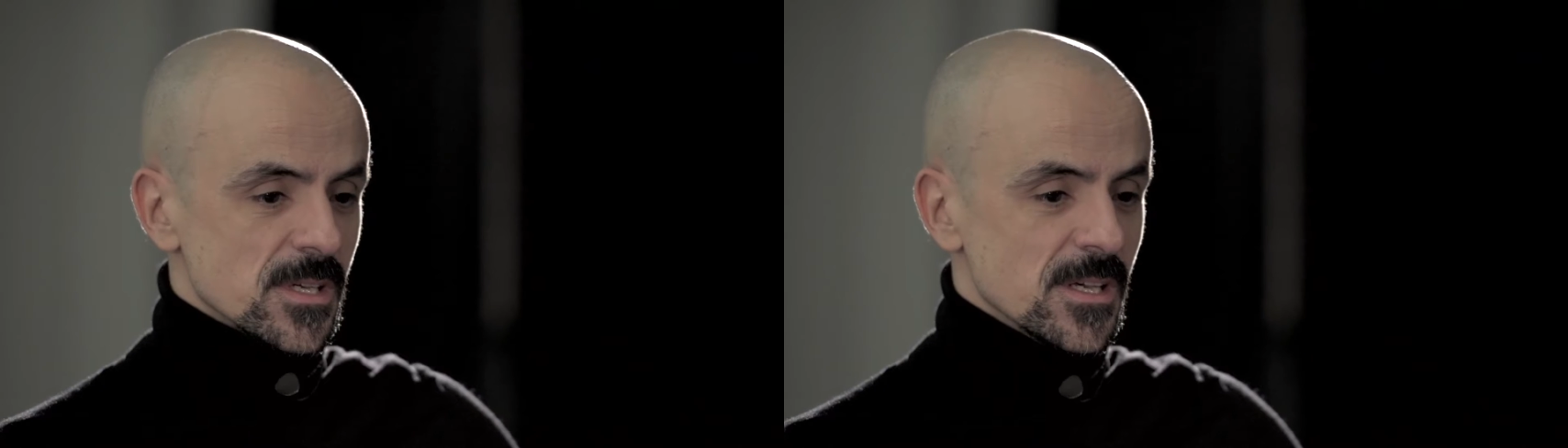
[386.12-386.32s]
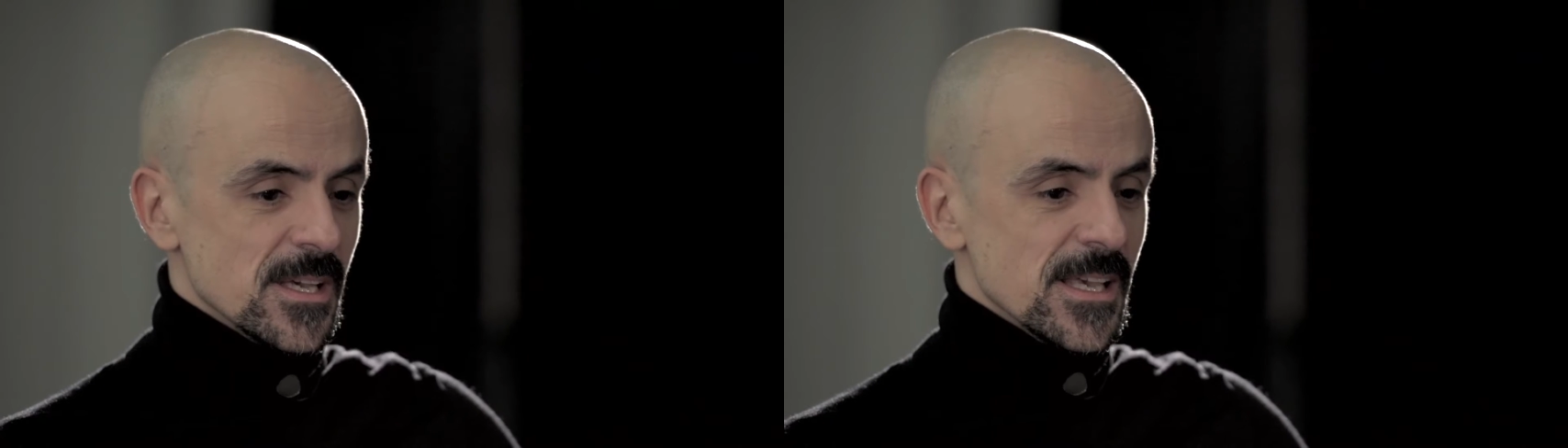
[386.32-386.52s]

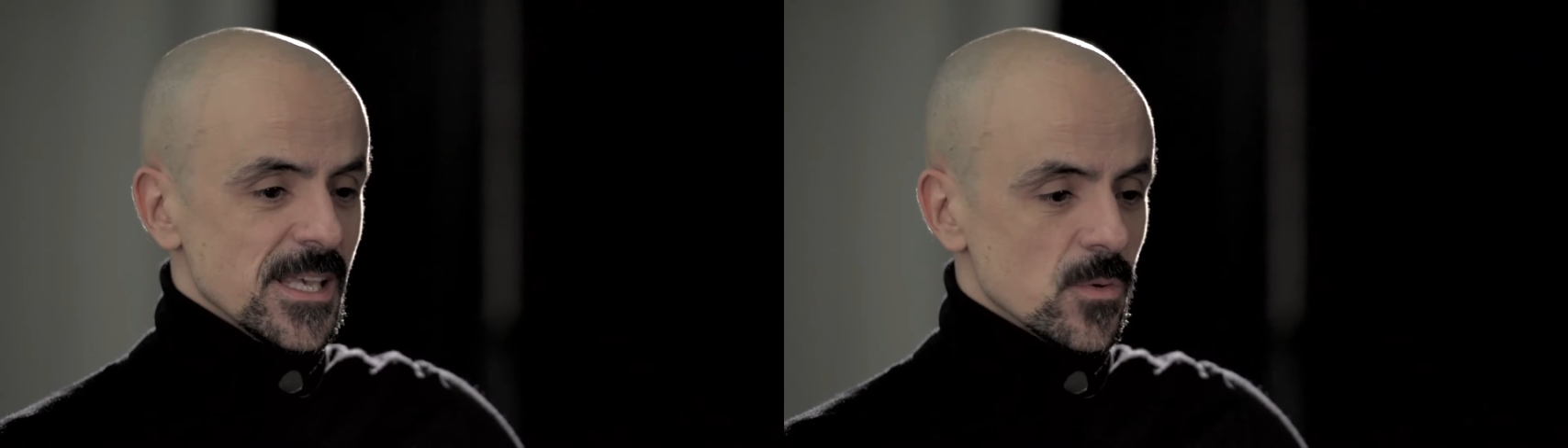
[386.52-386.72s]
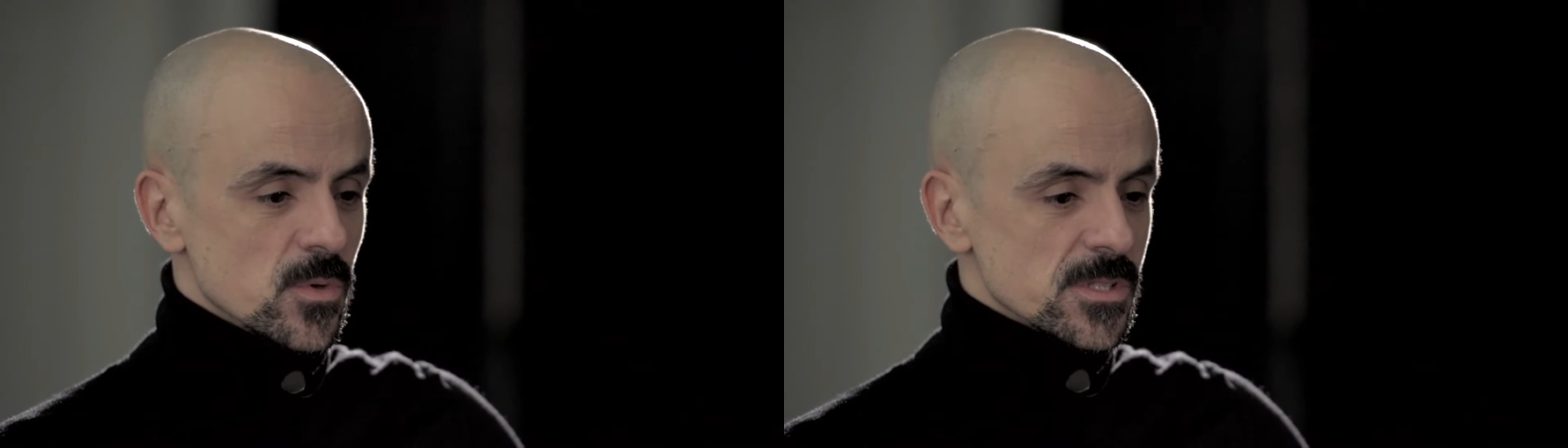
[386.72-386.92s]
uh,
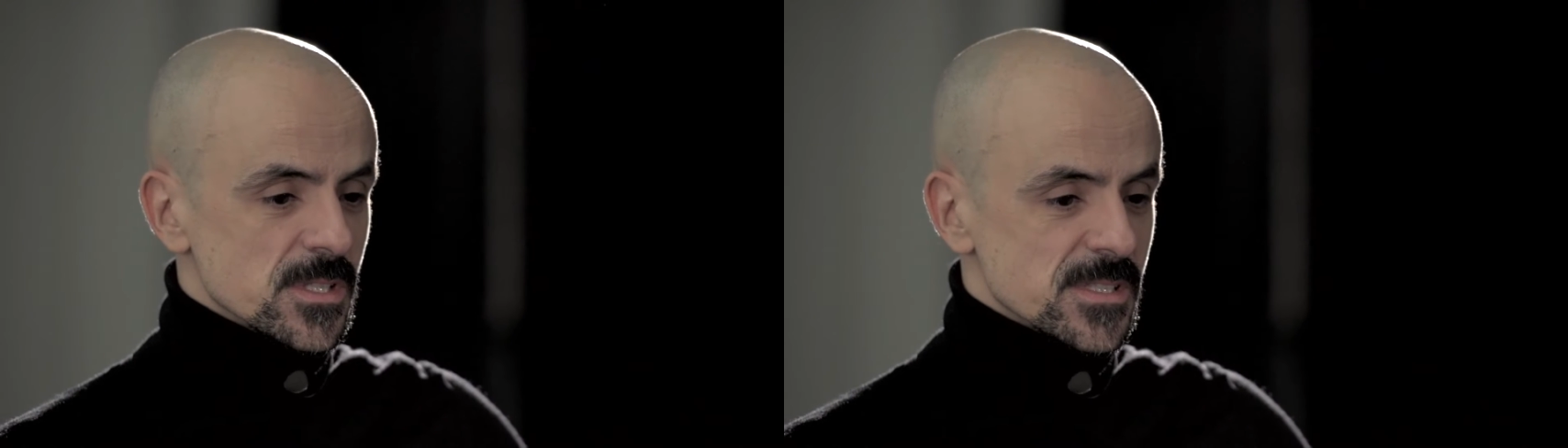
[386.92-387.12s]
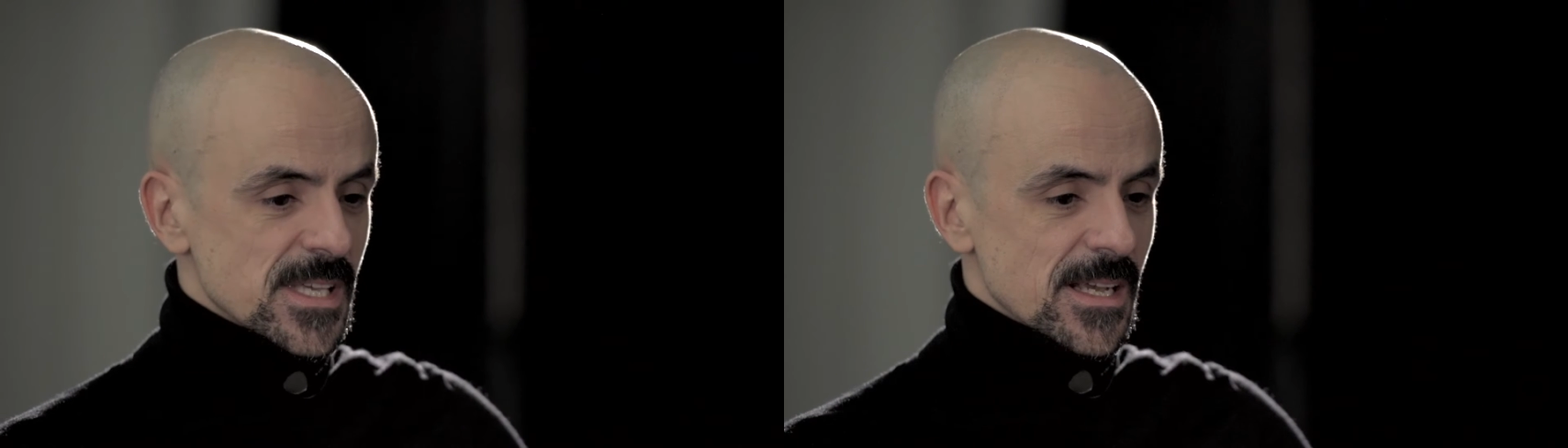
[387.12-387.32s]
it was
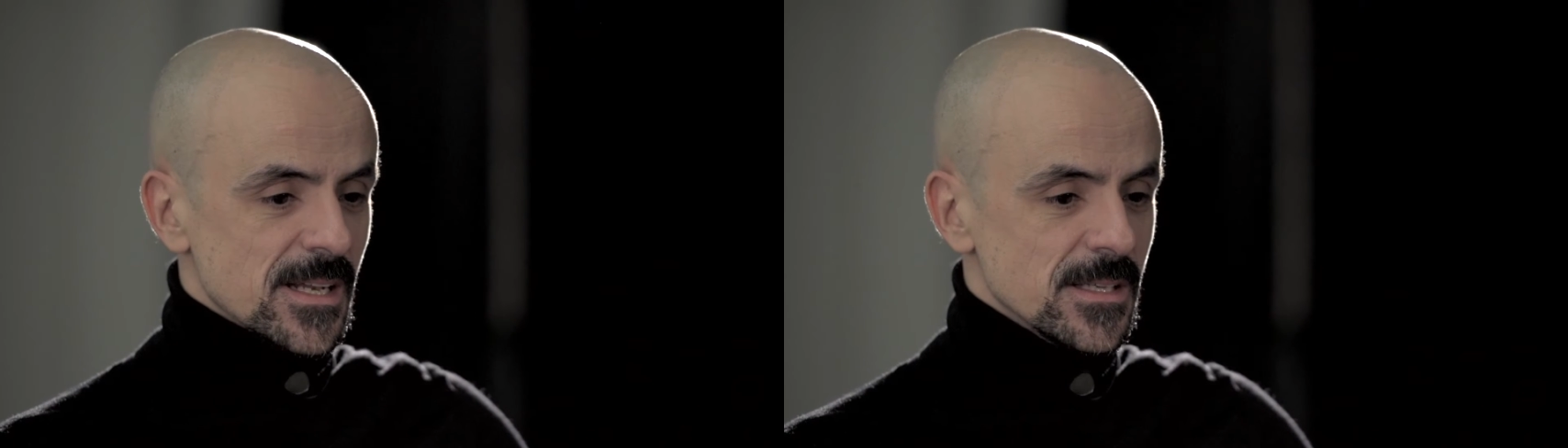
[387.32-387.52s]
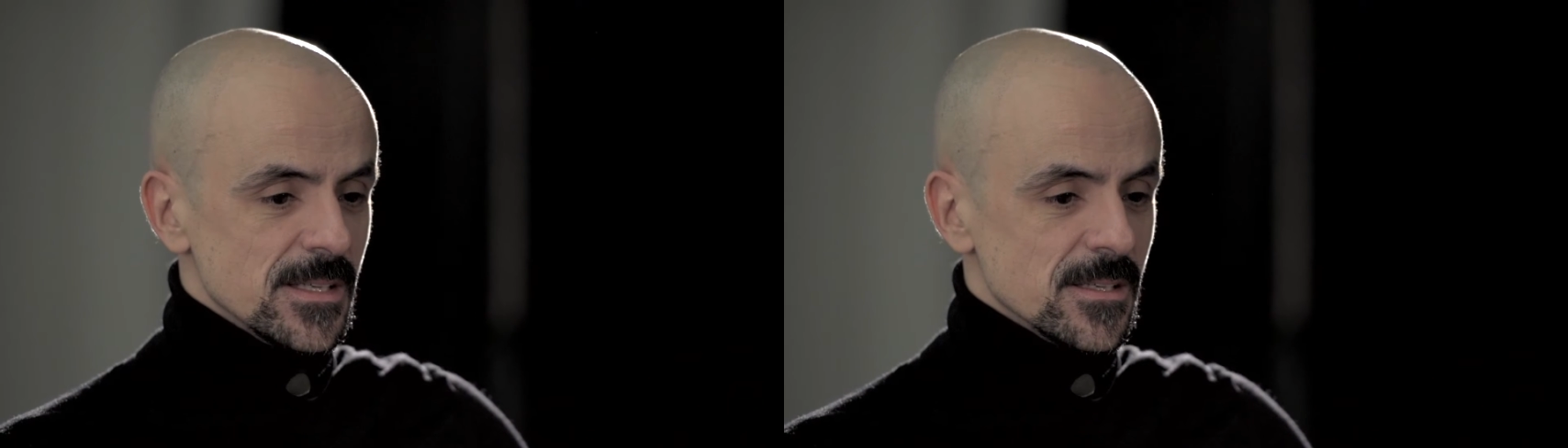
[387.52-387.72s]

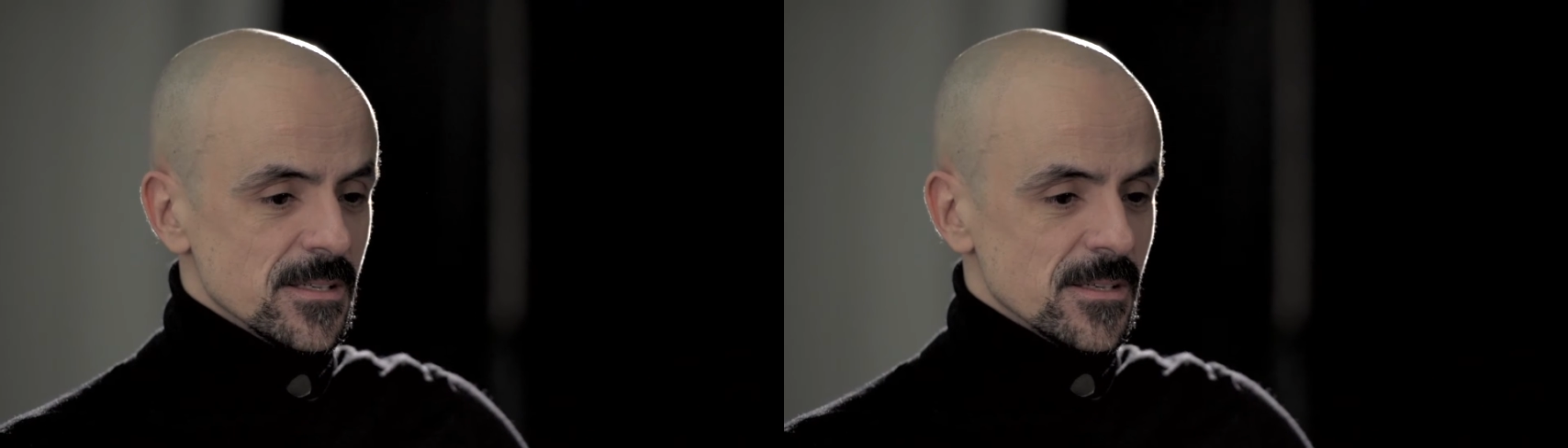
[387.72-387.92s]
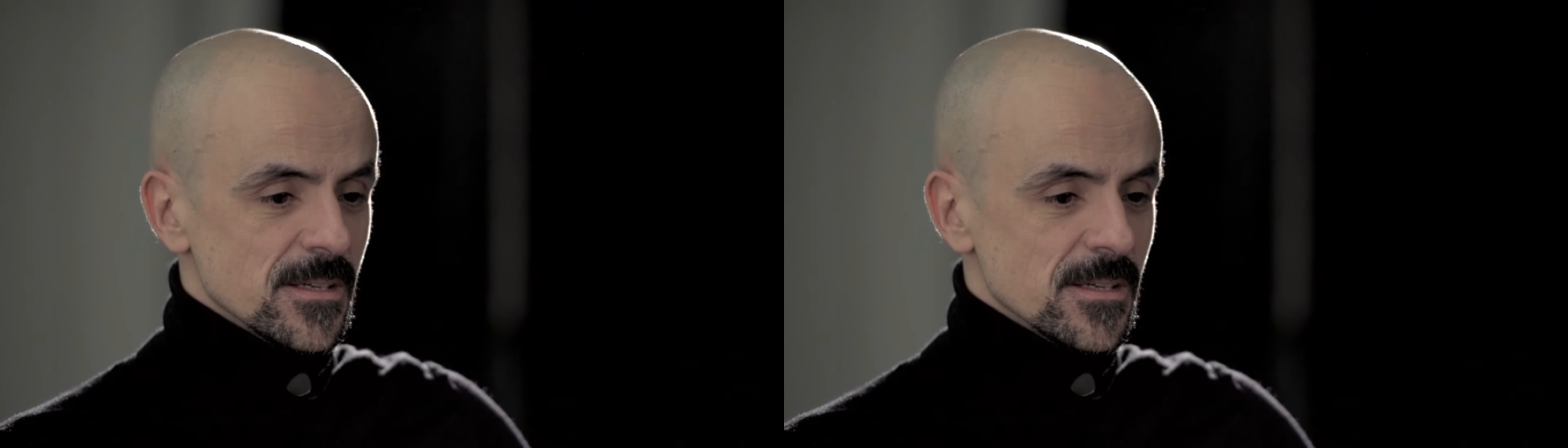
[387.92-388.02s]
exactly,